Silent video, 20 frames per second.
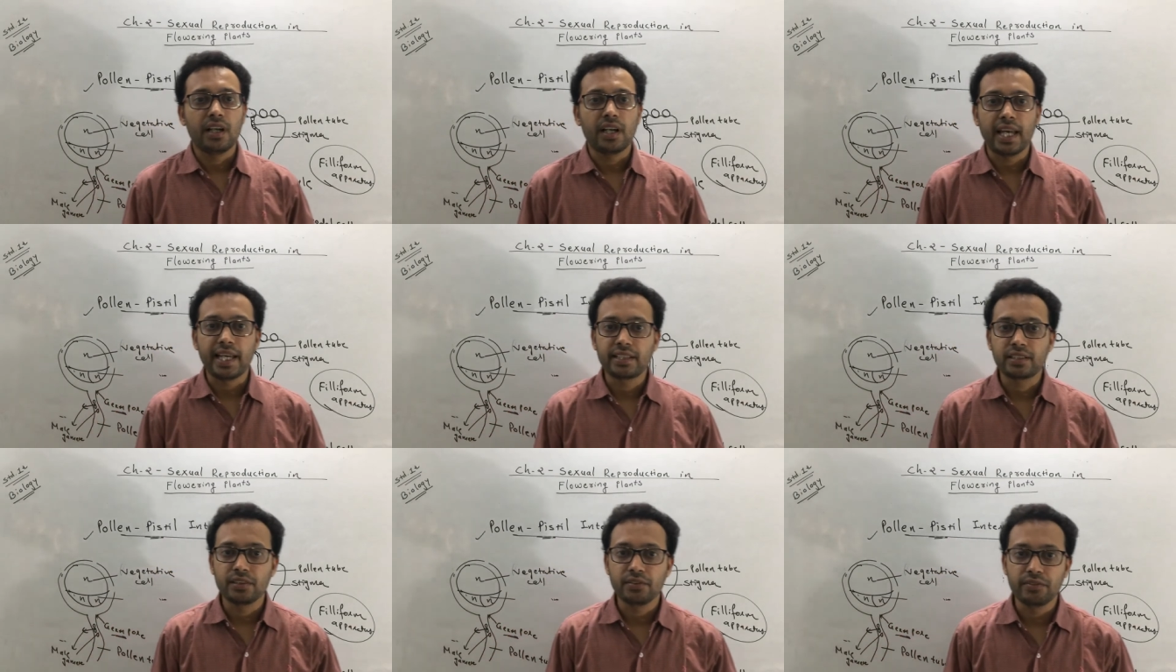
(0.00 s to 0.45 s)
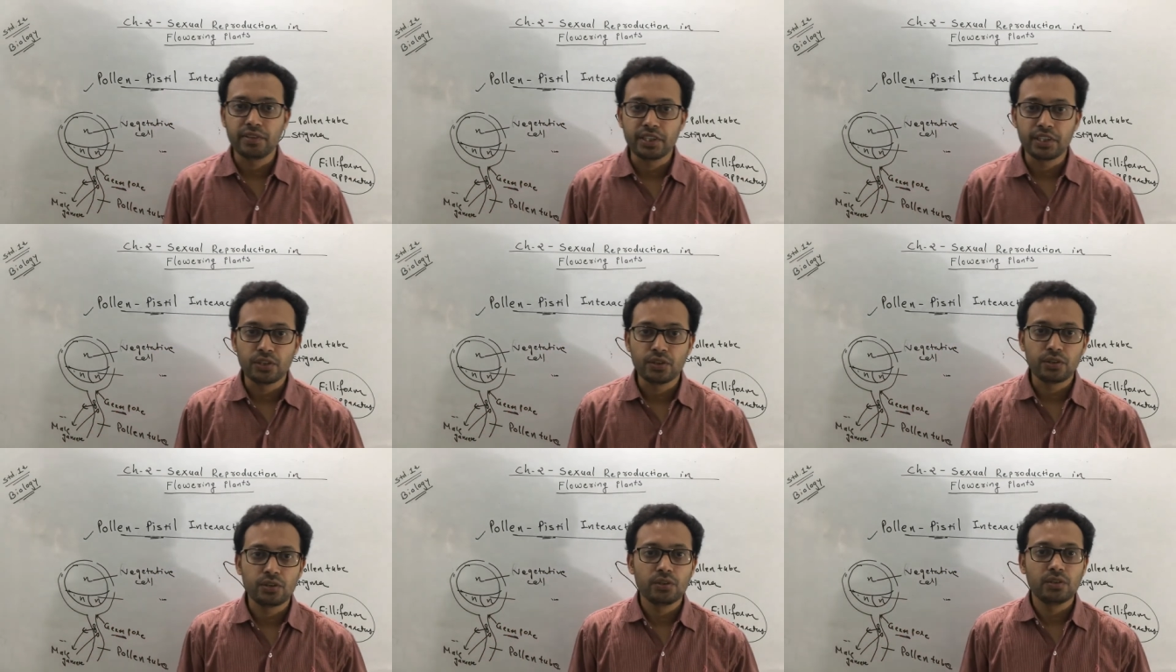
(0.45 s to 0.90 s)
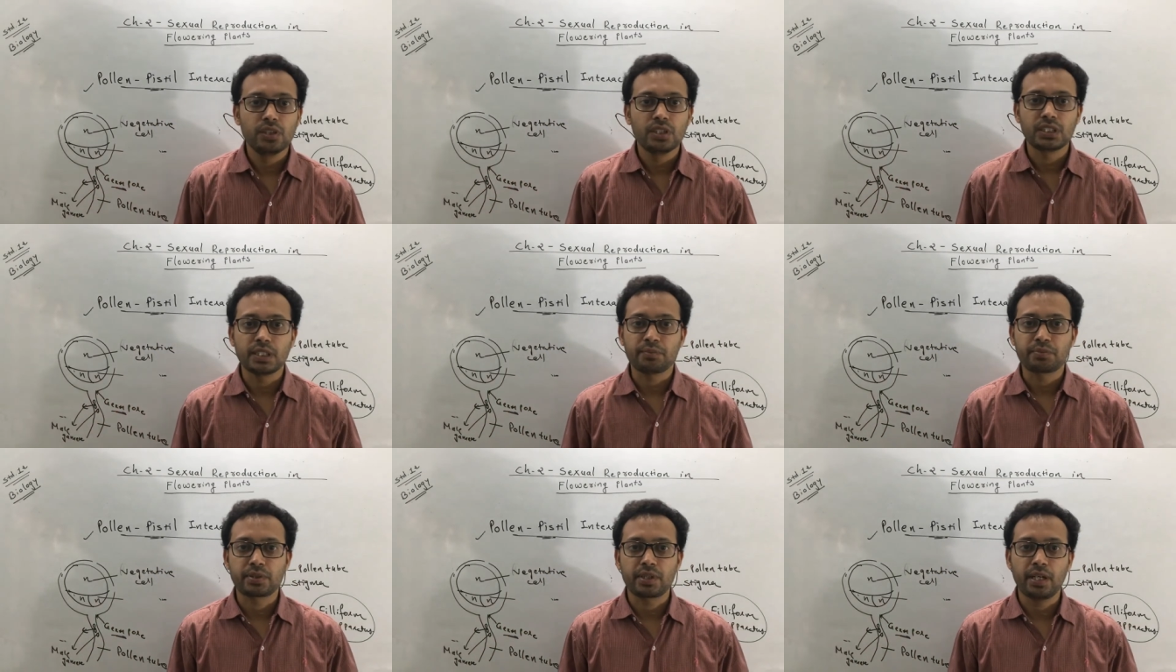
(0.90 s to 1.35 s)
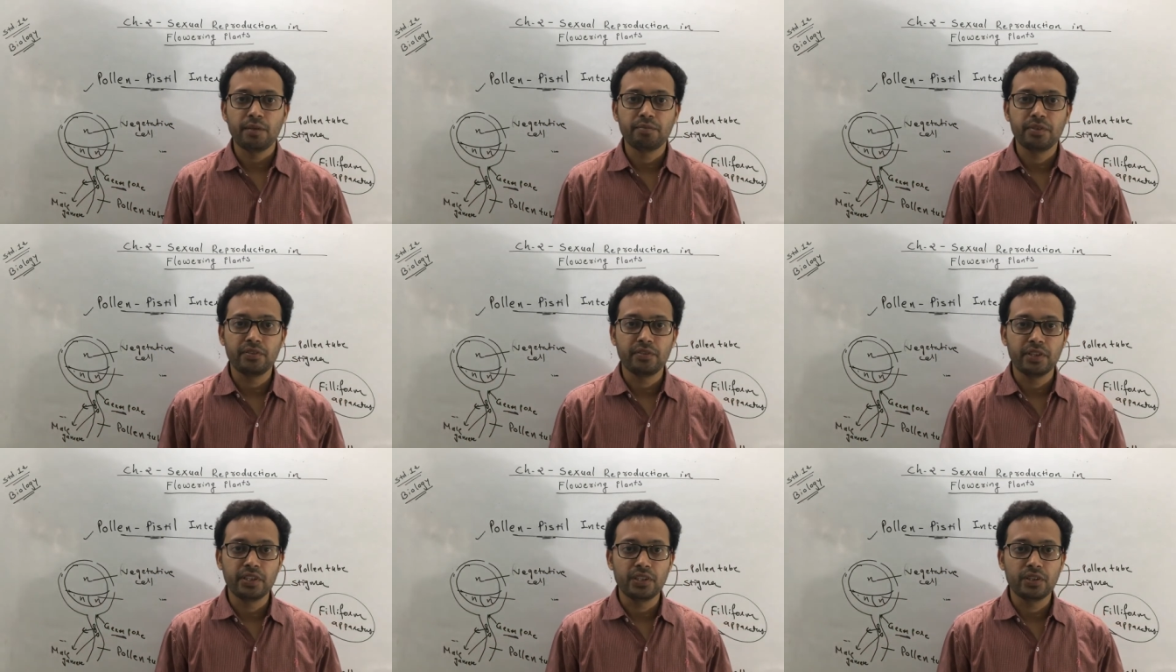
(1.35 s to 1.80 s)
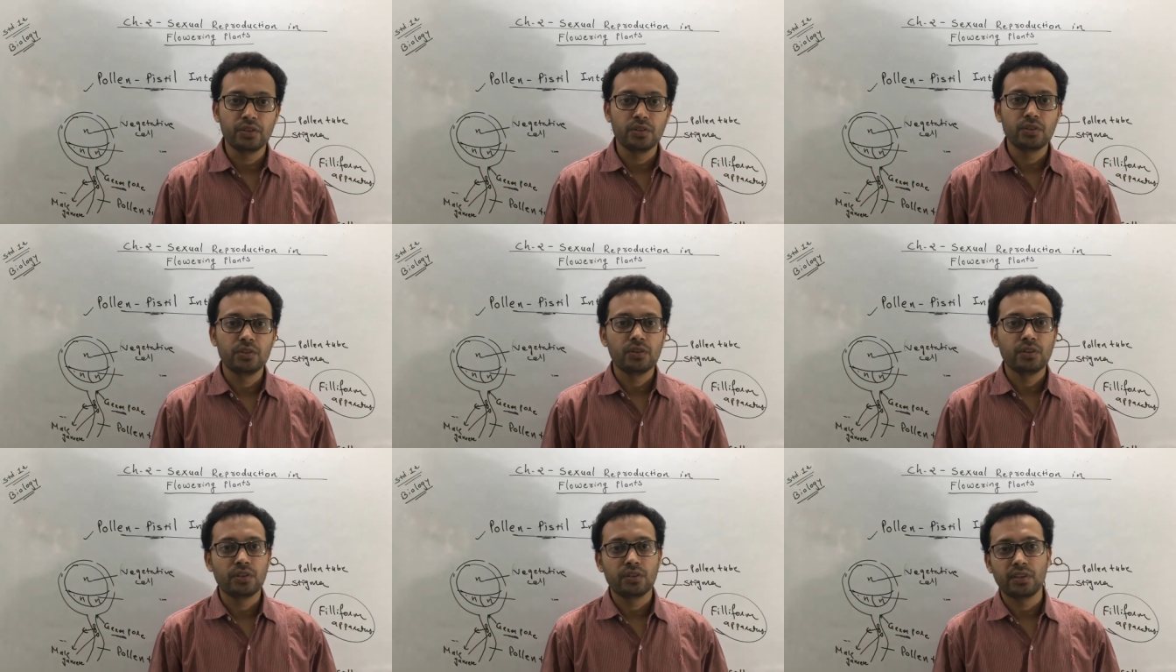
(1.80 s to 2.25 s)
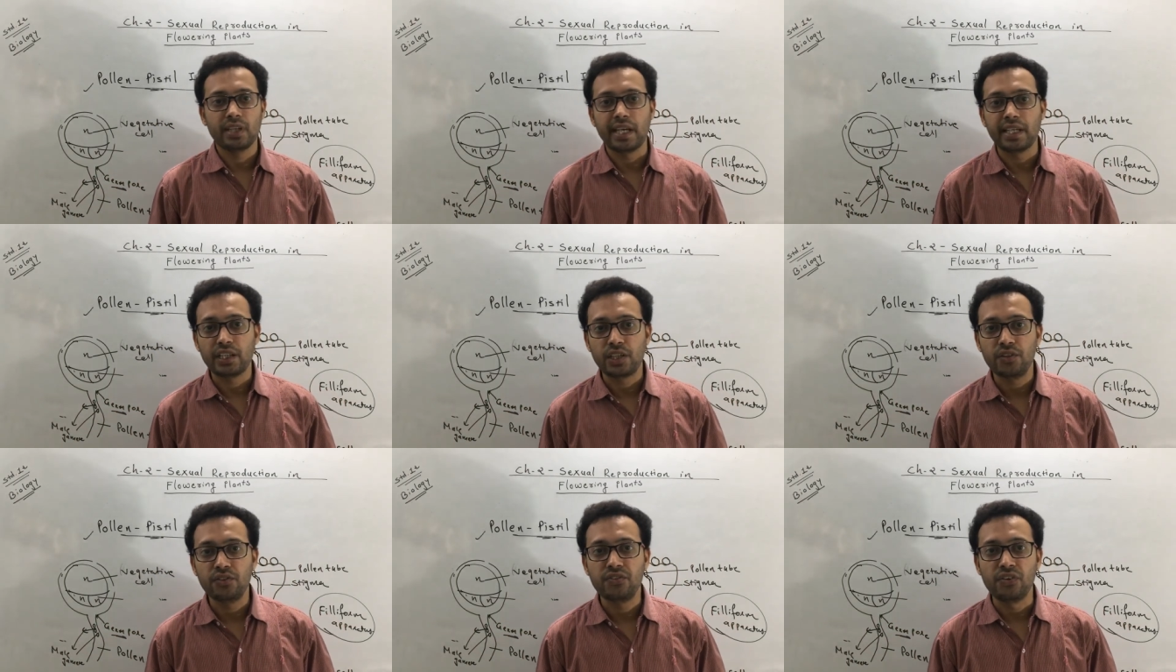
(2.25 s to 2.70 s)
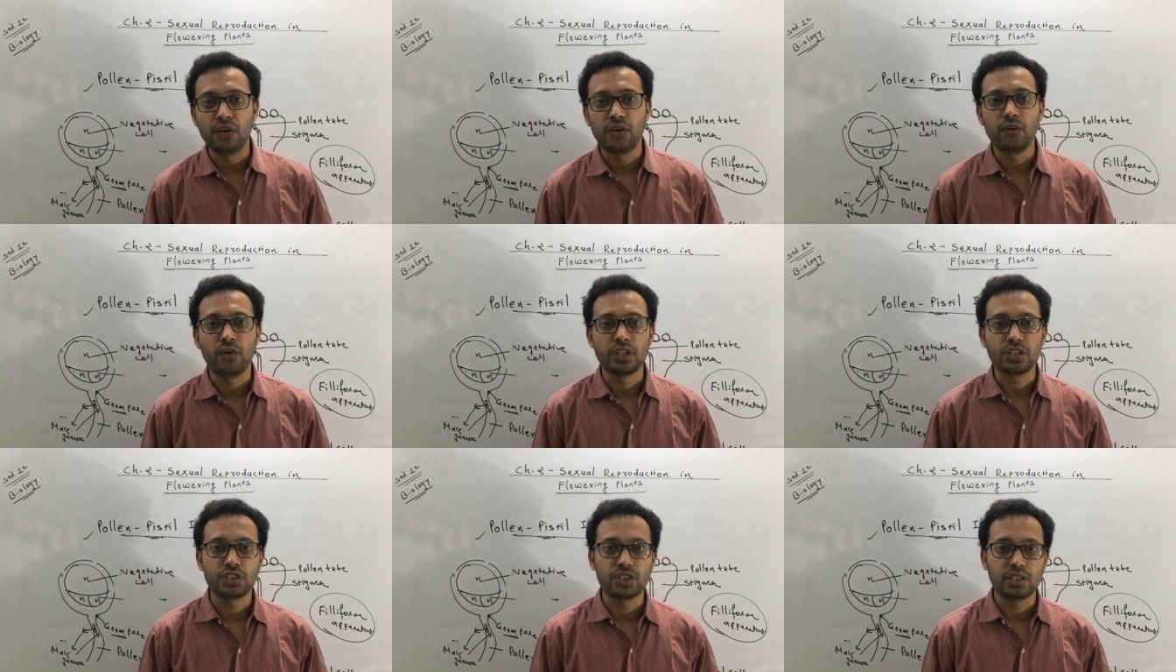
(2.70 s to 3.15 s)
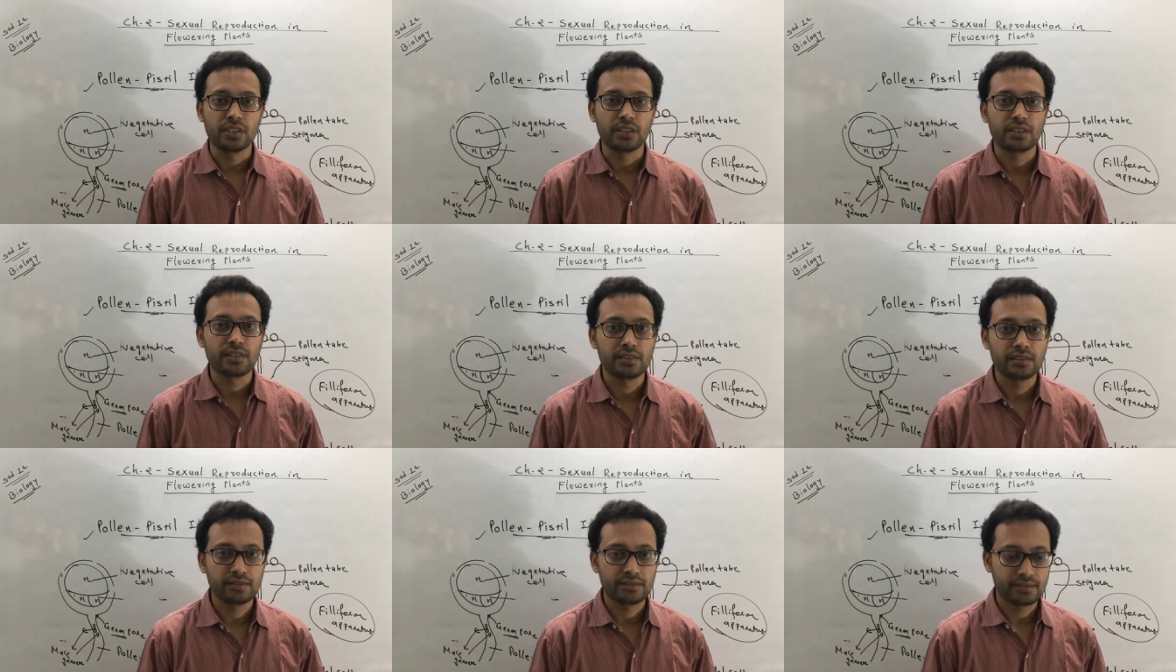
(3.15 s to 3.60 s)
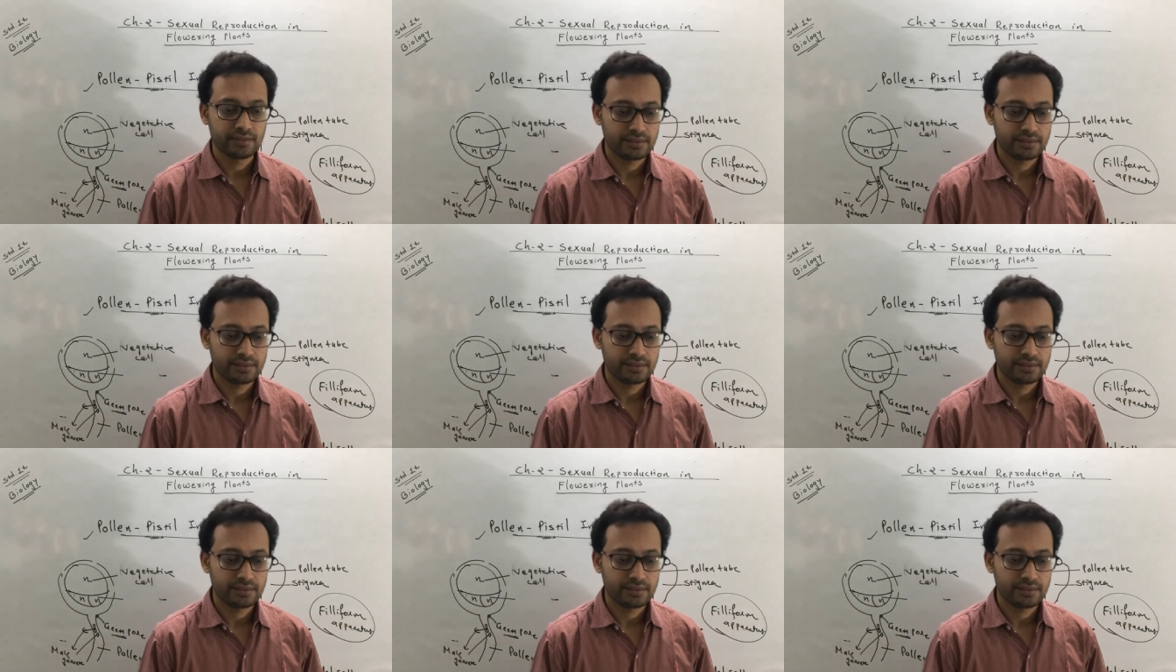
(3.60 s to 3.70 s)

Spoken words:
like the video, subscribe the video. Thank you for watching.